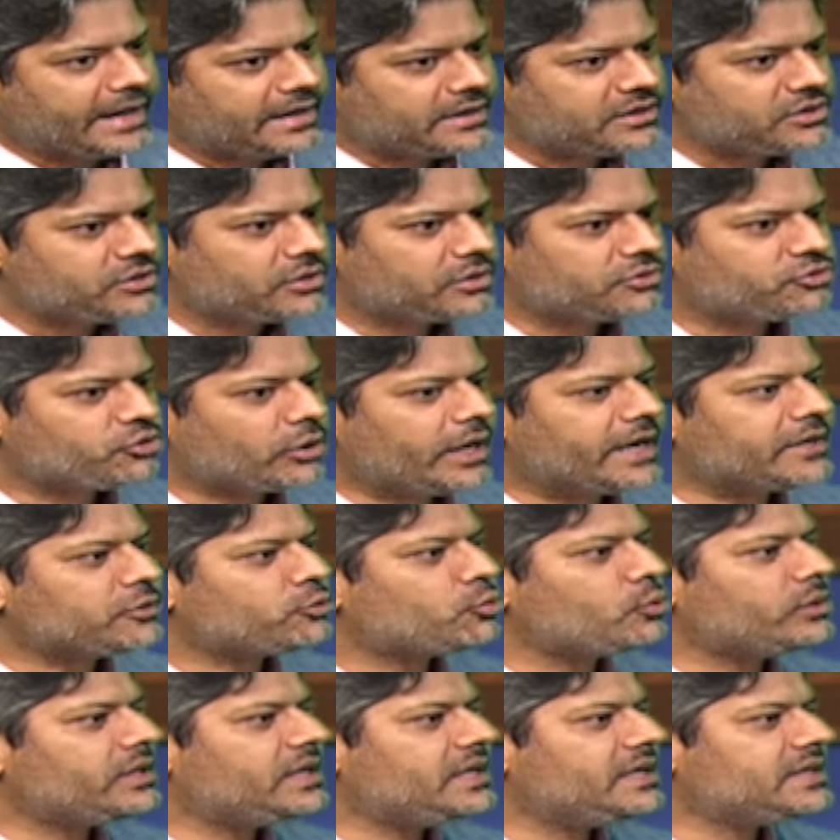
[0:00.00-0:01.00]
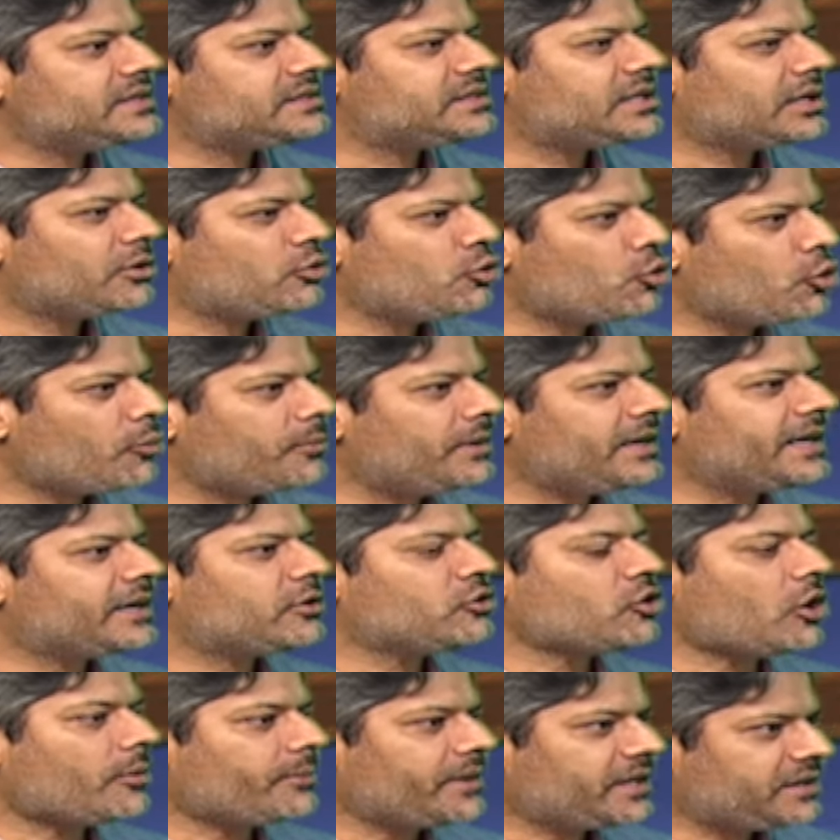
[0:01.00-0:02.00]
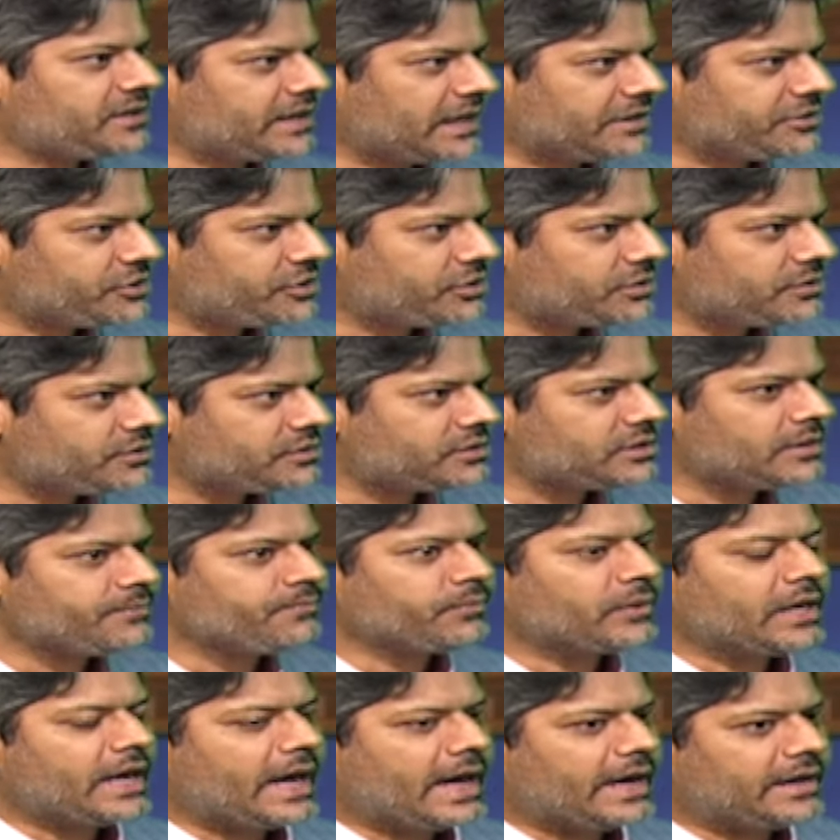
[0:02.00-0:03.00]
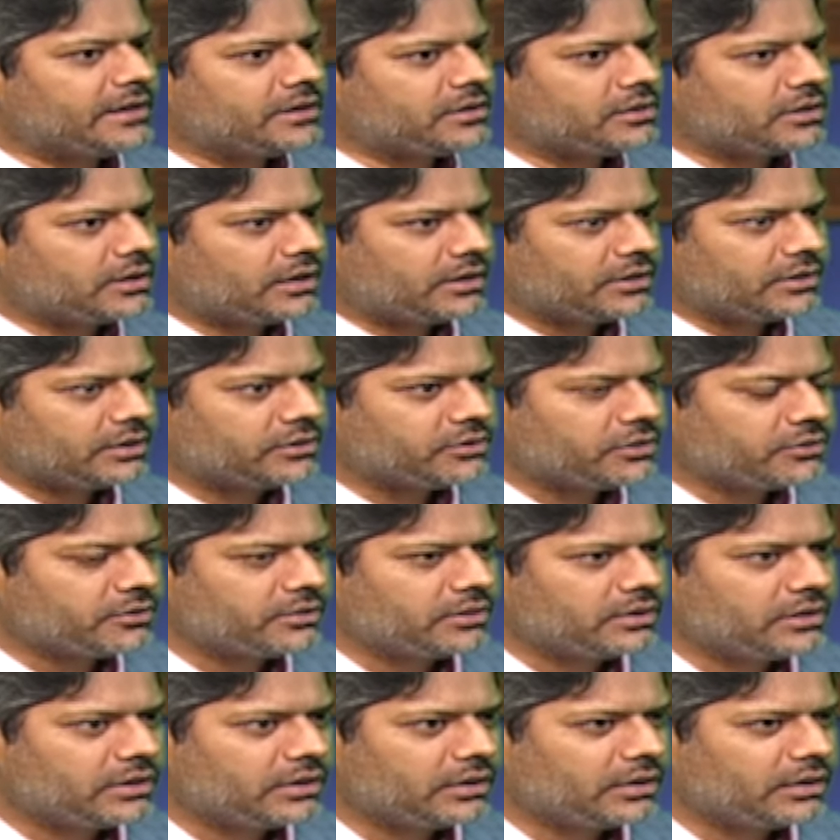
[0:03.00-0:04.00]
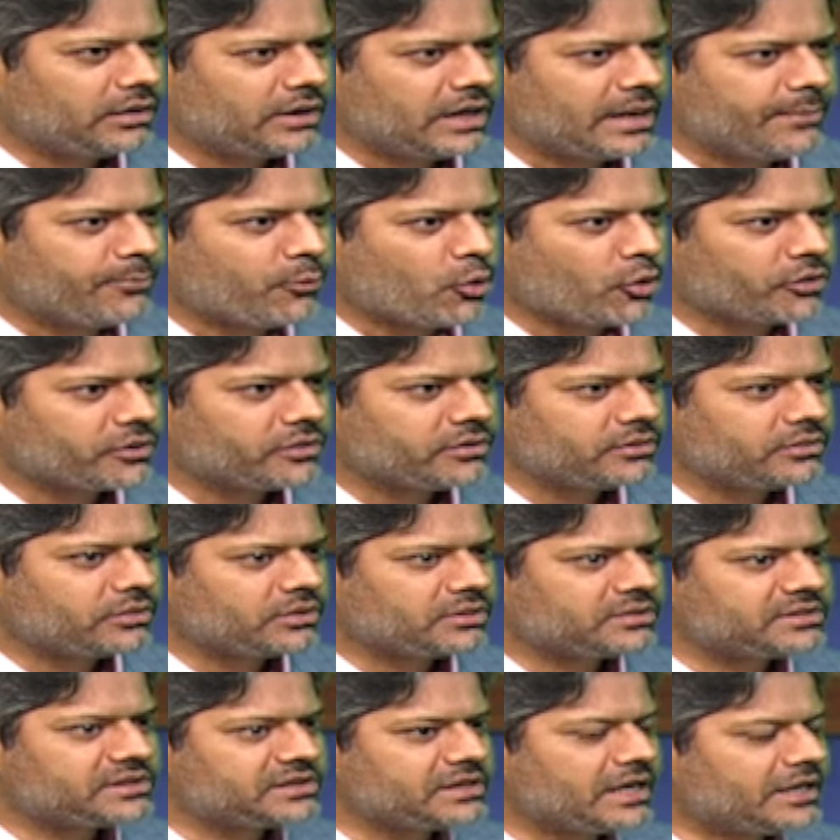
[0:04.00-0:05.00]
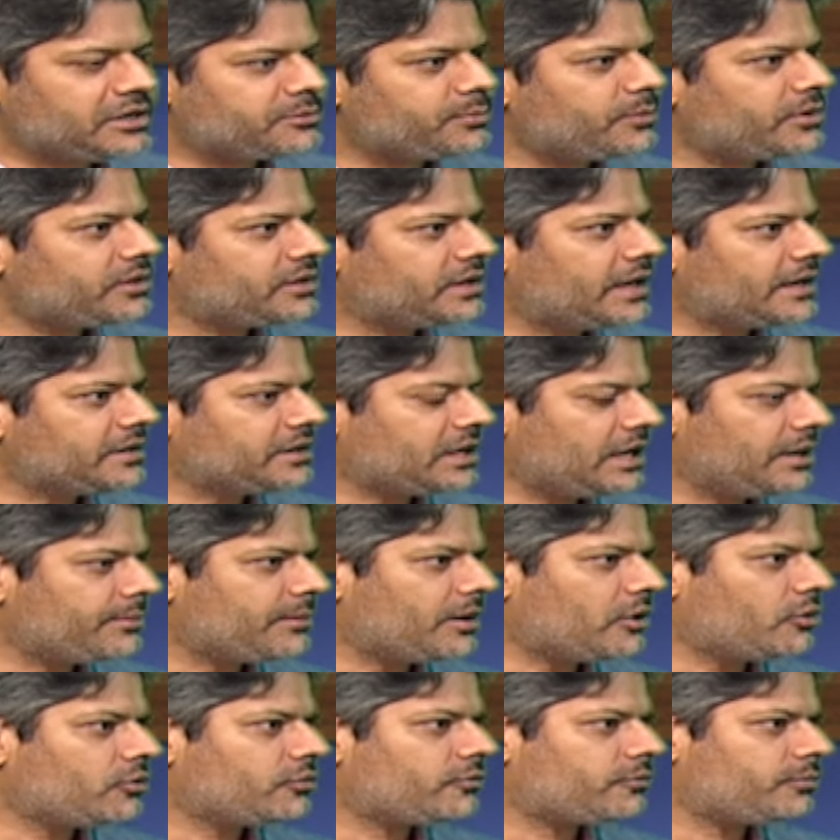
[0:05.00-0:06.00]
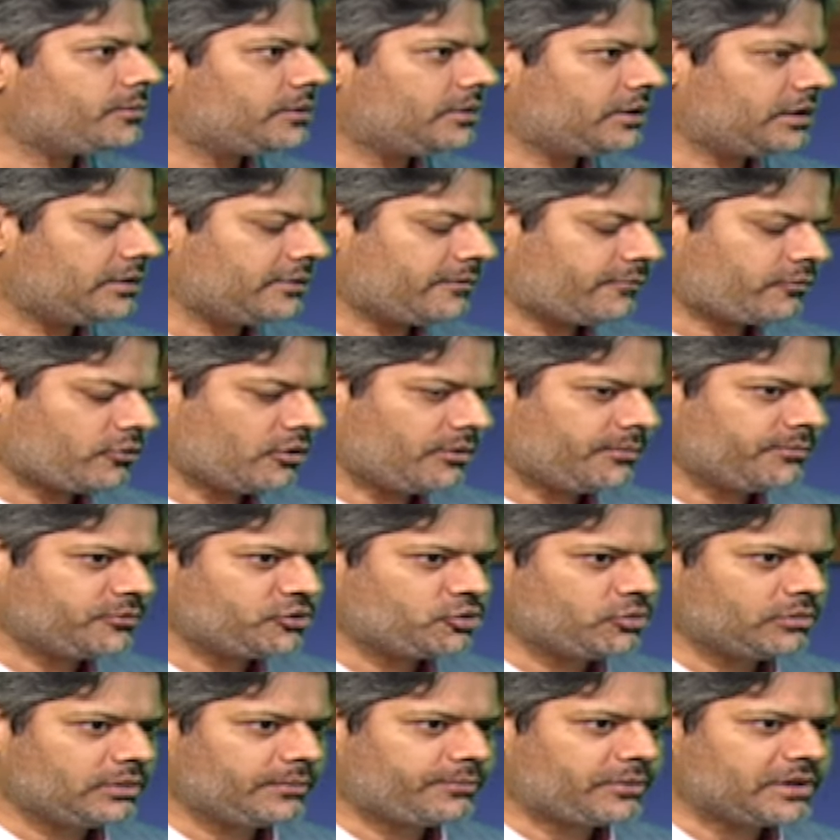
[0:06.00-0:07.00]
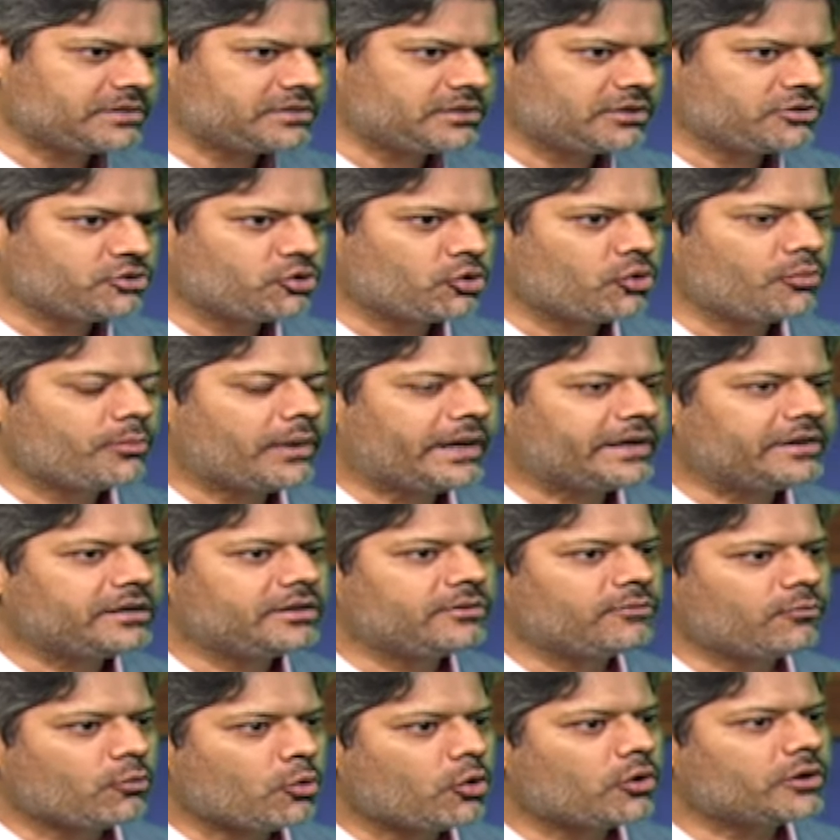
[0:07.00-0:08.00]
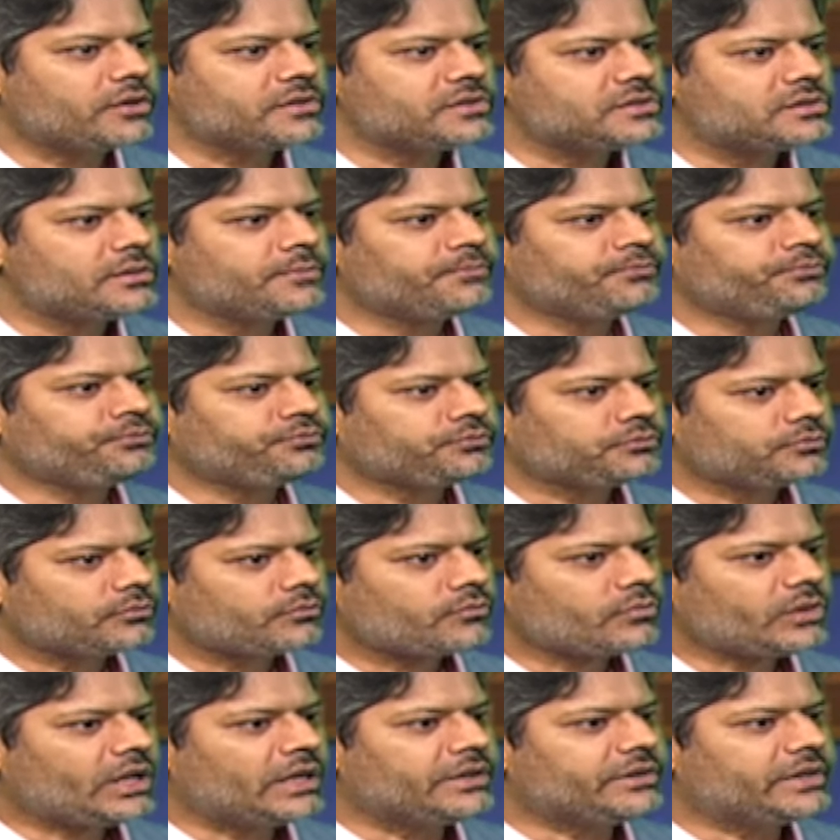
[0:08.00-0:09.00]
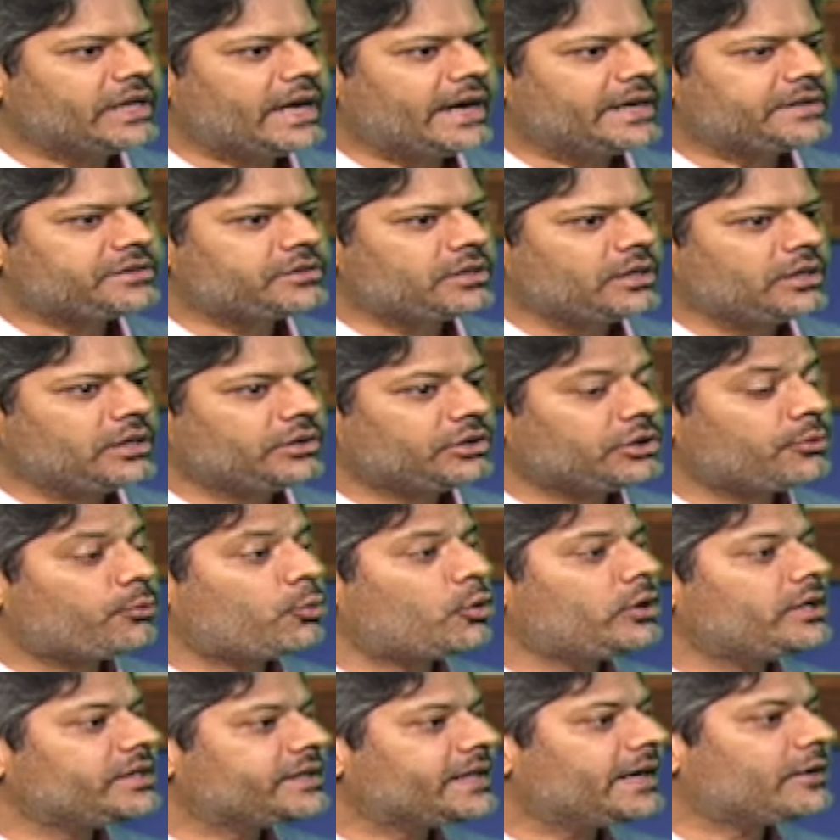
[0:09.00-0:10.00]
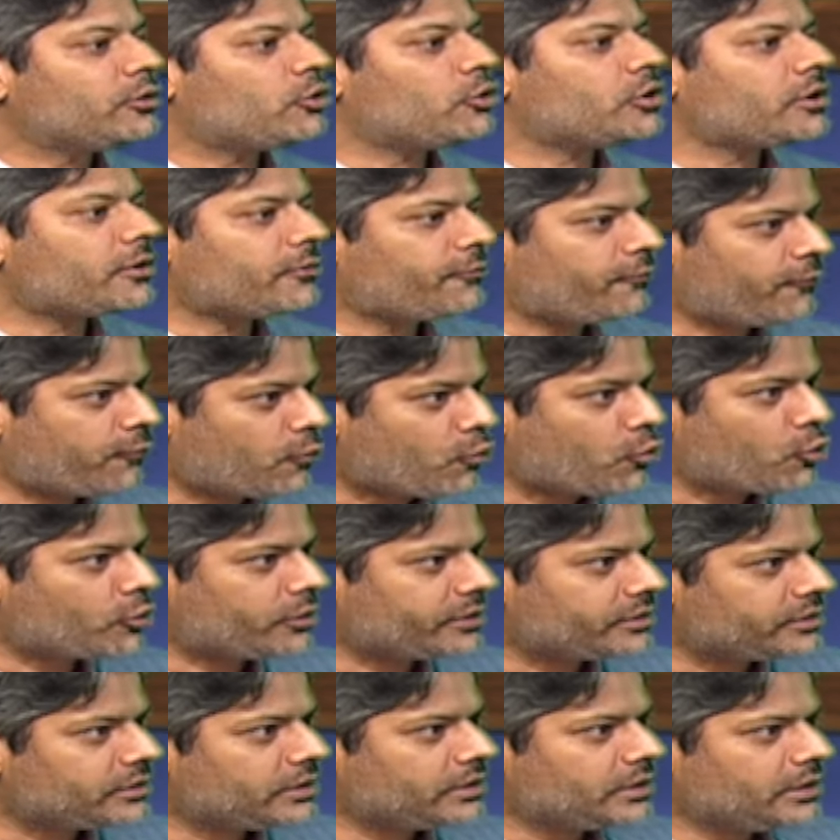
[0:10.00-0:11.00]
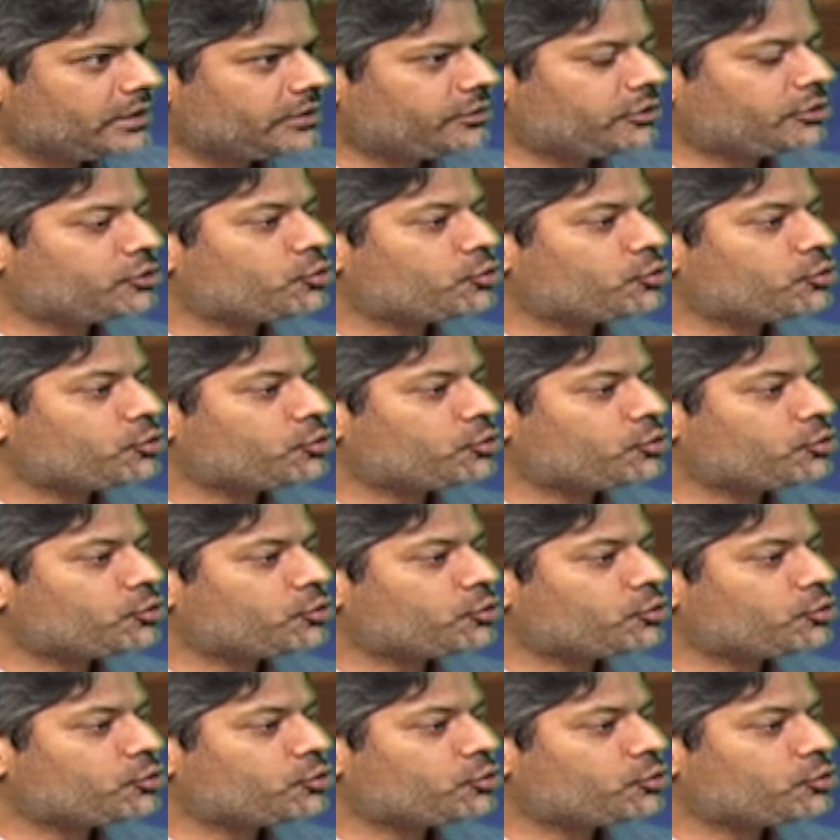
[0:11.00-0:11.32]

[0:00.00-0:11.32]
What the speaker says: and trying to ease the global economic tensions. And another important statement that came out from President Joe Biden was that the world cannot afford